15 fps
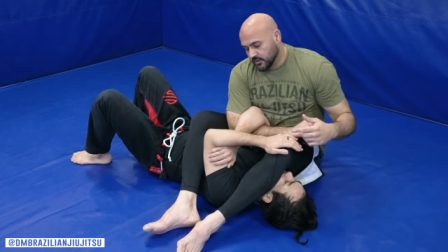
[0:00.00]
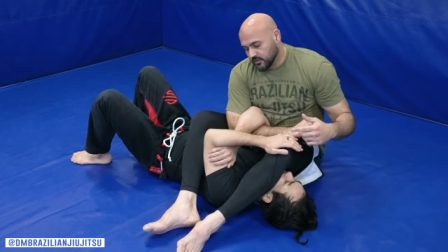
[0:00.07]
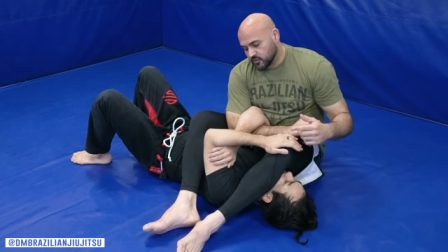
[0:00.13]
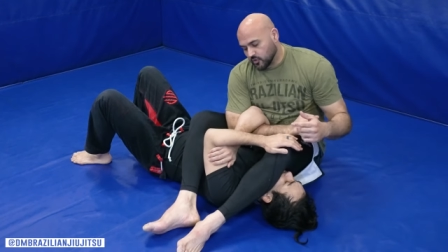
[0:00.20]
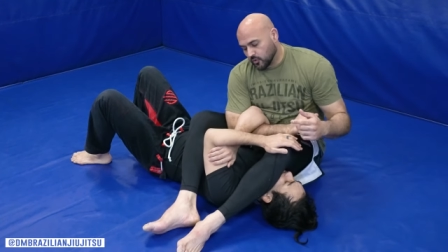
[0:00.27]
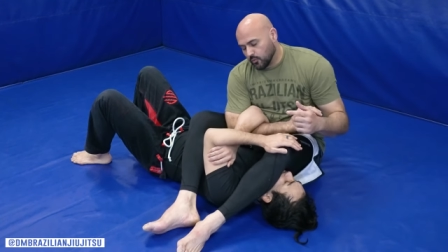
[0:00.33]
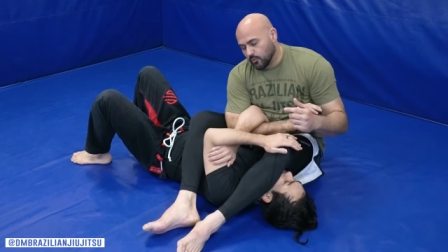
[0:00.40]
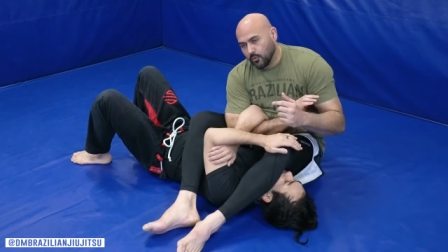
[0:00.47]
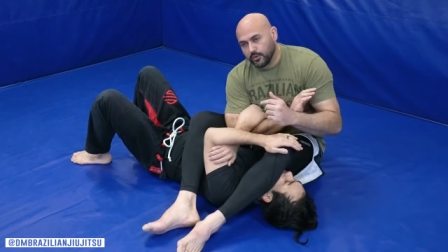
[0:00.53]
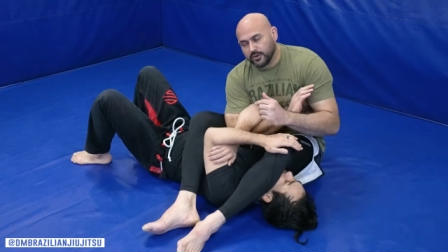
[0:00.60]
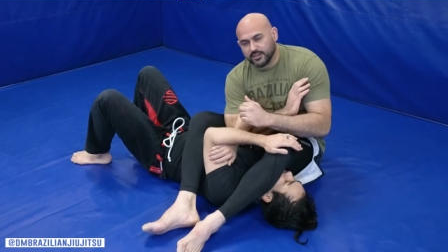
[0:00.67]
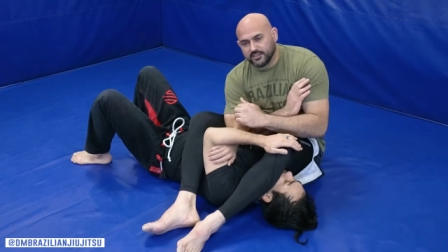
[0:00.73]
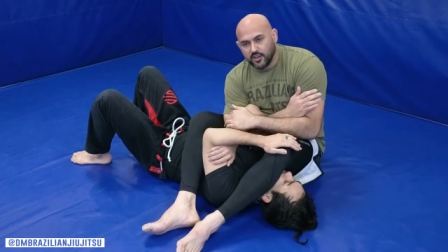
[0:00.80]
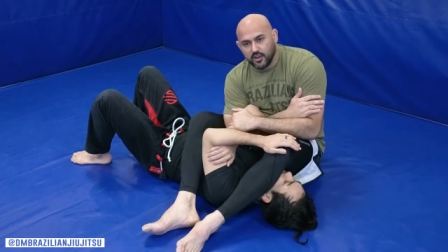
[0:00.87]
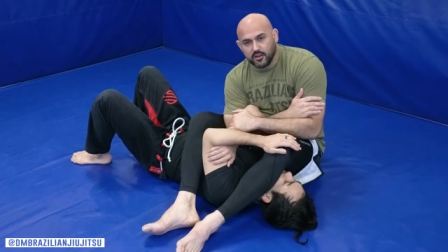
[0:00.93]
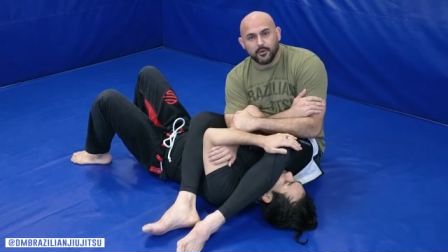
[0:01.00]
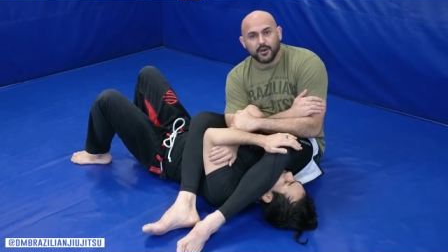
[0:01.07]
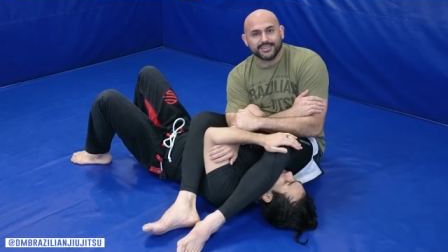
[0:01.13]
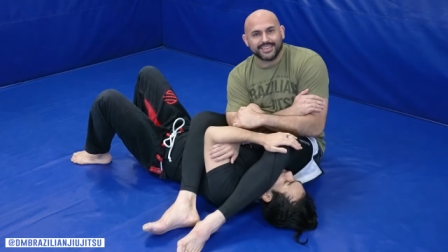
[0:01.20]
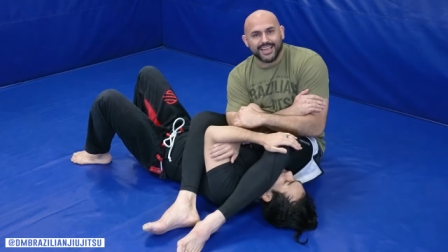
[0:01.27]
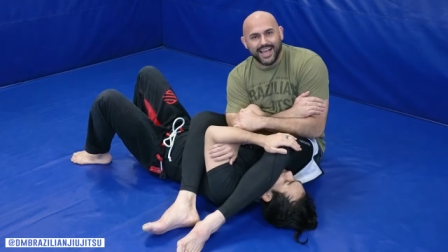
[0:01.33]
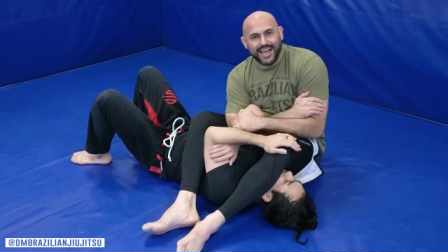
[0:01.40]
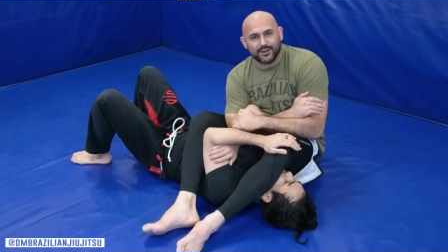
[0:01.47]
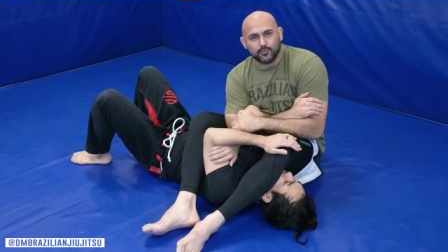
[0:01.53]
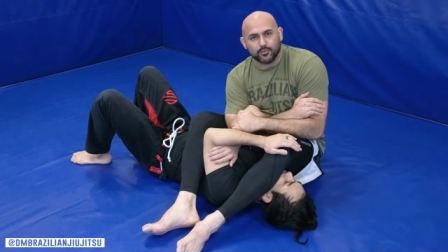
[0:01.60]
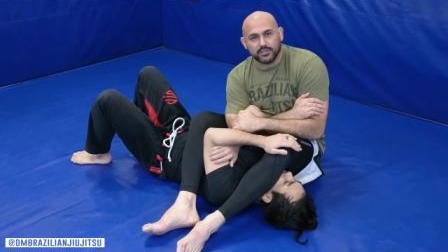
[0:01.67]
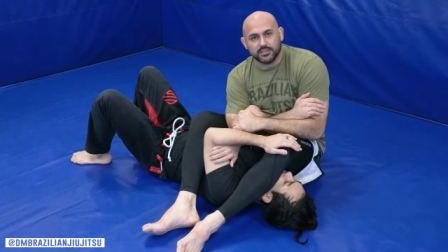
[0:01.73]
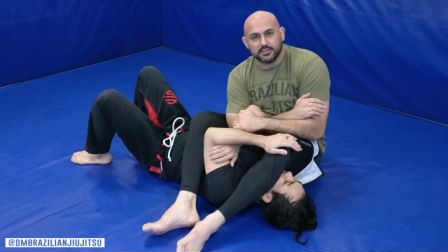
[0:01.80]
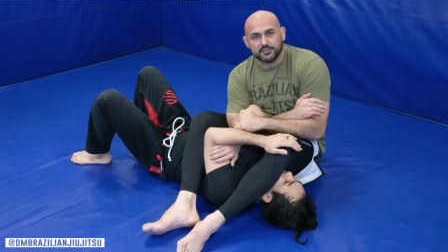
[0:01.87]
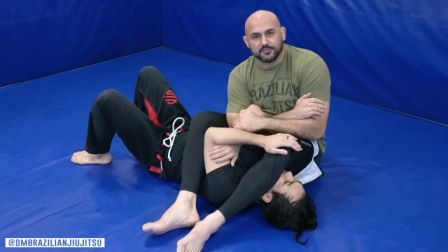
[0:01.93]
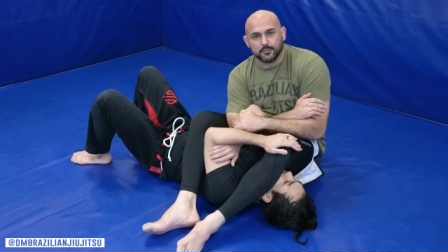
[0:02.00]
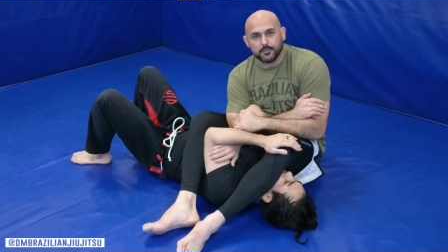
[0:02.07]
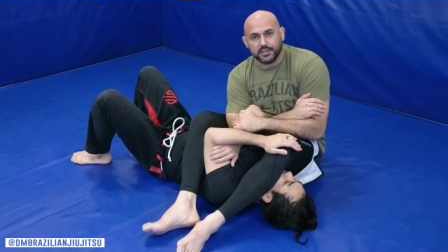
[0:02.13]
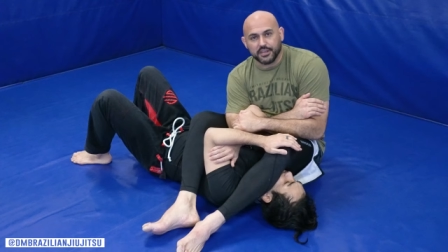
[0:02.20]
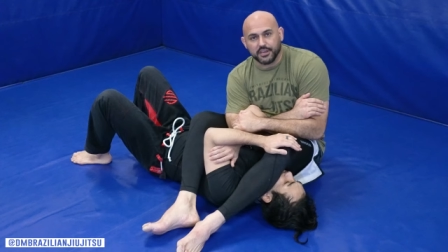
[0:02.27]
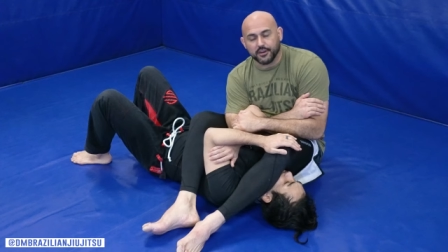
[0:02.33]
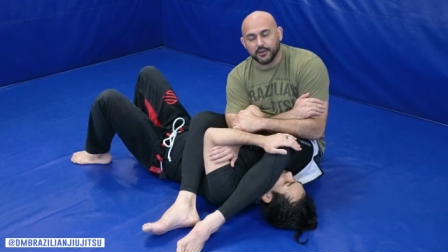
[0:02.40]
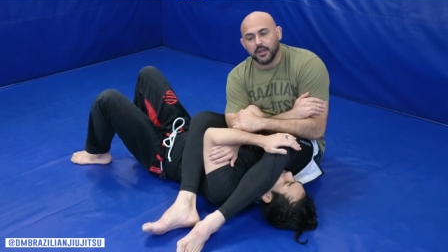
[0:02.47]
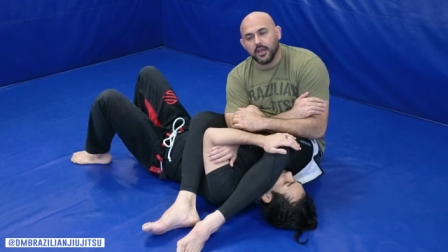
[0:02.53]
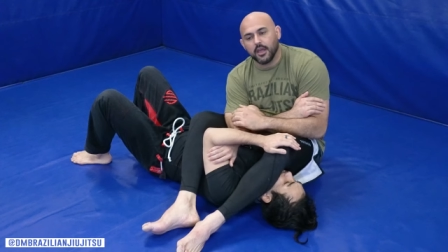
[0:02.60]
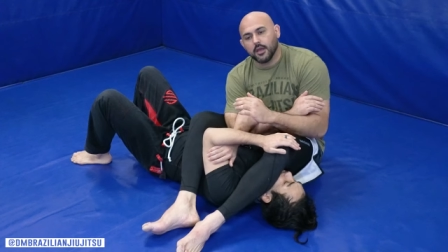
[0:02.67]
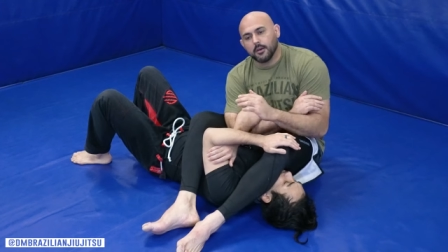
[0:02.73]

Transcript: So what we're gonna talk about is how to release from here,